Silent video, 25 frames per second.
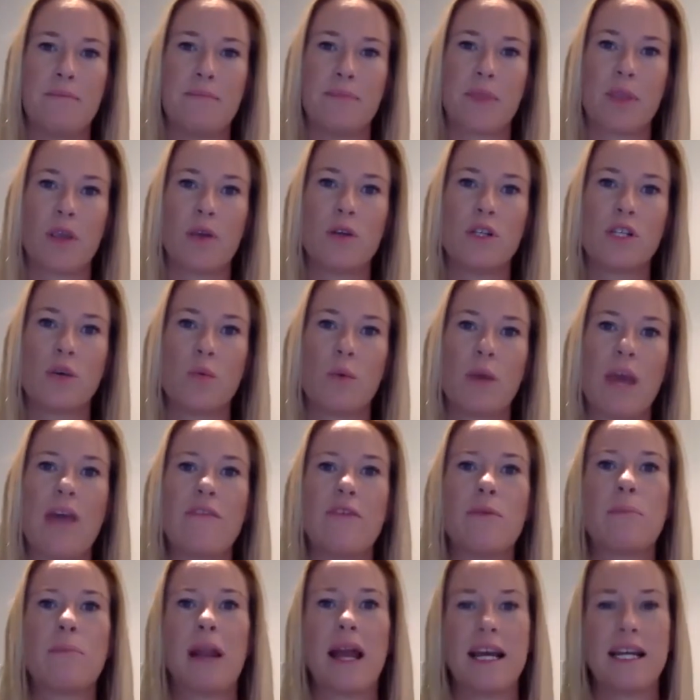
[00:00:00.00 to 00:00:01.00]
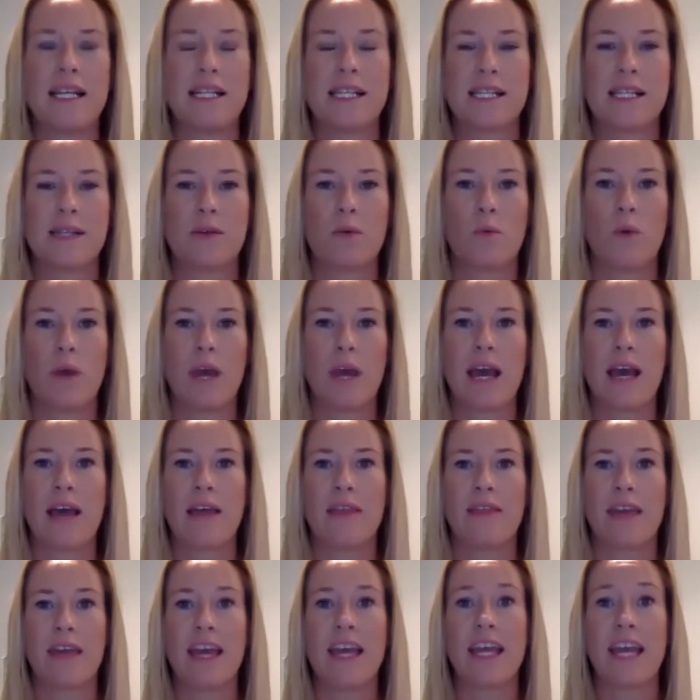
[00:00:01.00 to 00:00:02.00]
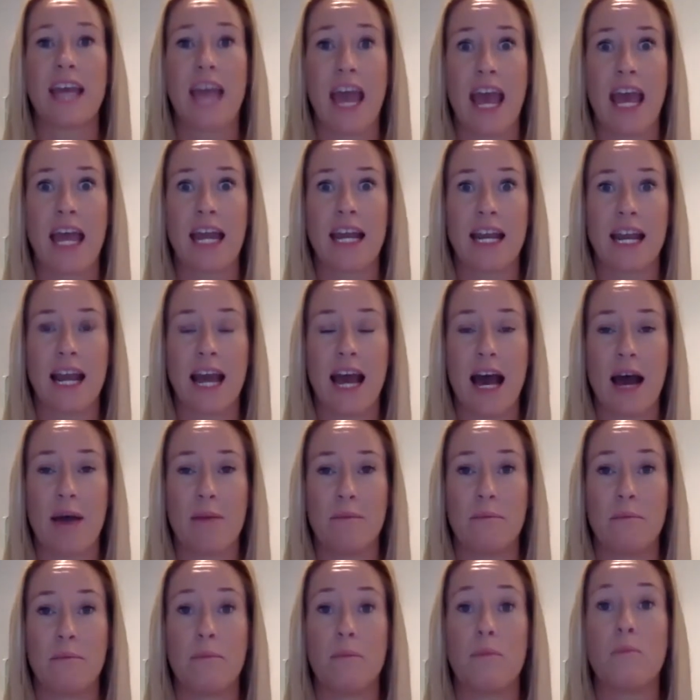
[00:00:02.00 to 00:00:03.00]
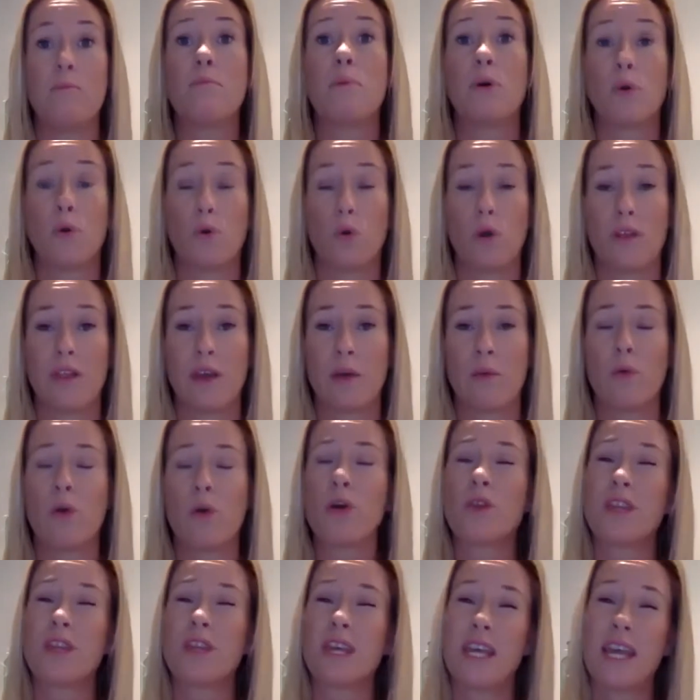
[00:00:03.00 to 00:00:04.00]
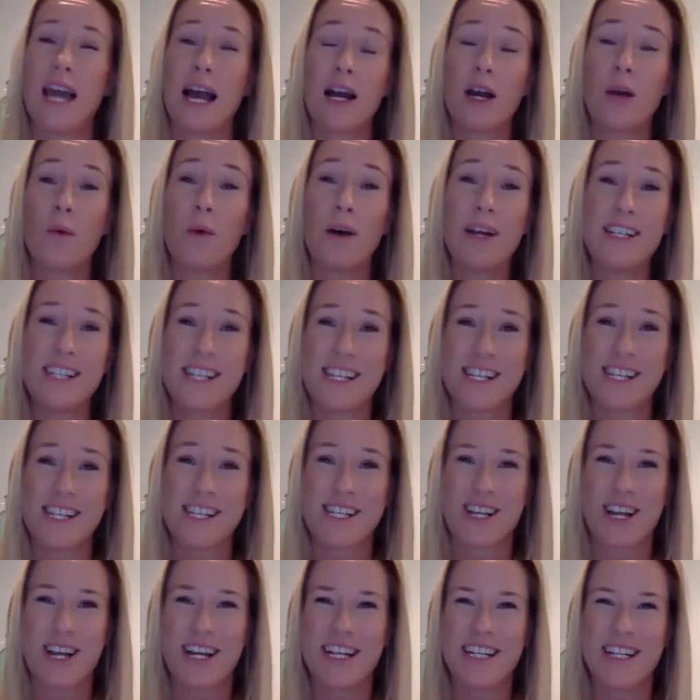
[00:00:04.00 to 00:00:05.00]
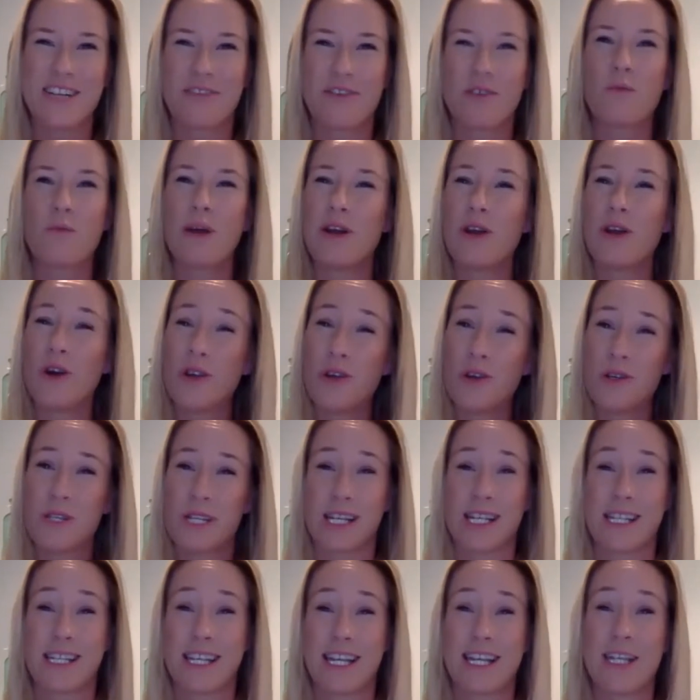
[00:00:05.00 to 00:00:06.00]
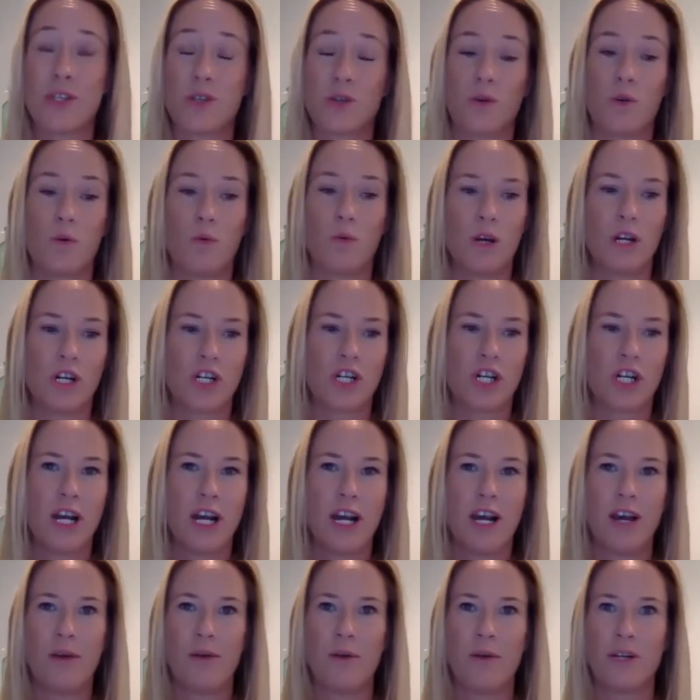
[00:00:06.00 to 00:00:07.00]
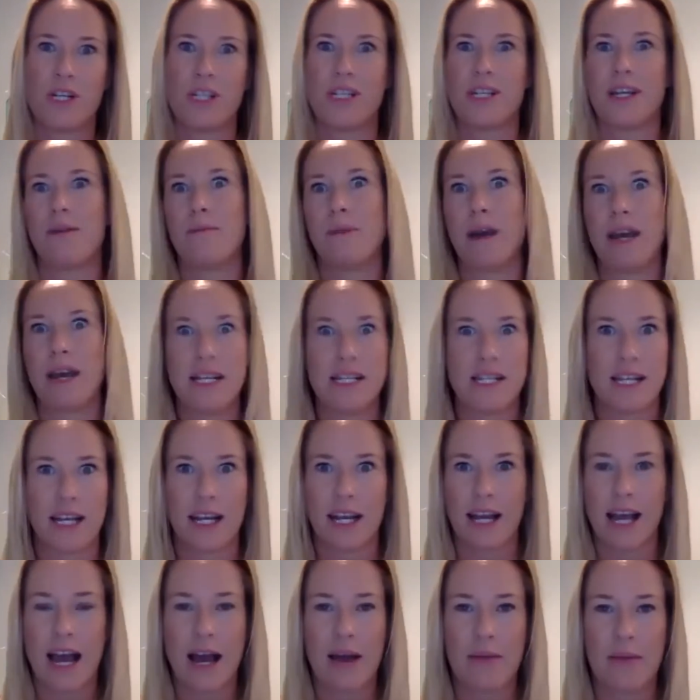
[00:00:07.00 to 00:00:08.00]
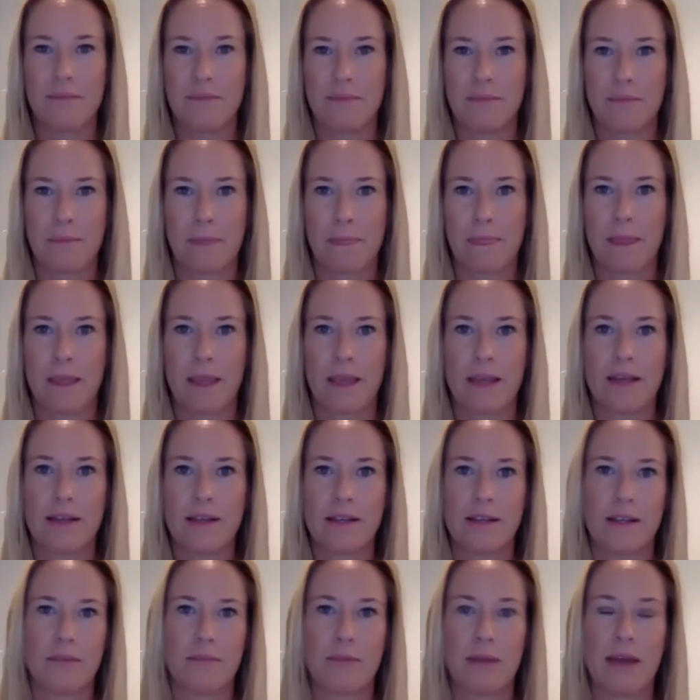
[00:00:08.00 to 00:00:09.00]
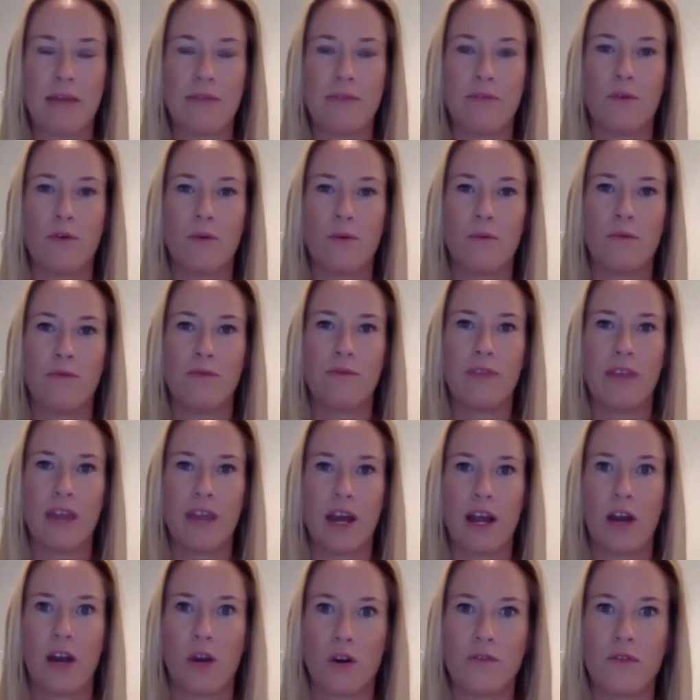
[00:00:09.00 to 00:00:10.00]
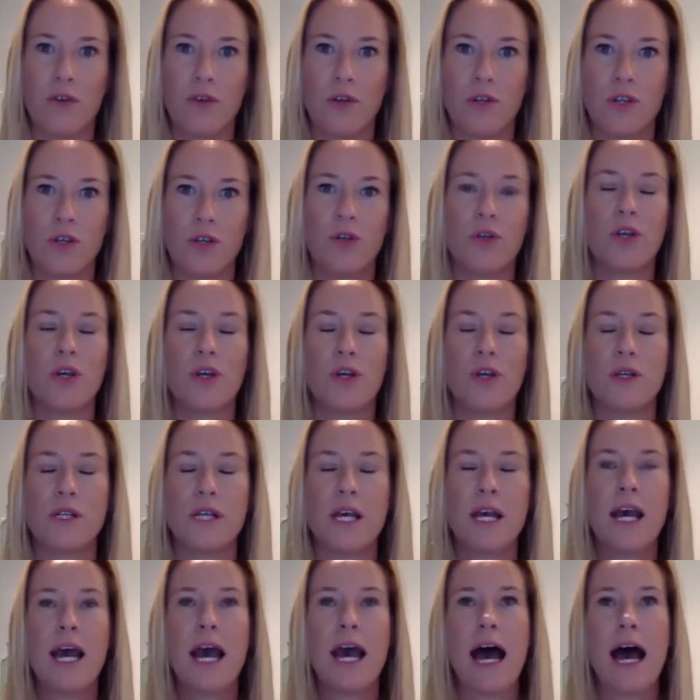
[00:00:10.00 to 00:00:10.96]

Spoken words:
So we have a place where they can put all of their work. The younger ones, it's slightly different. We're not using Seesaw, which is an amazing platform that a lot of you do use.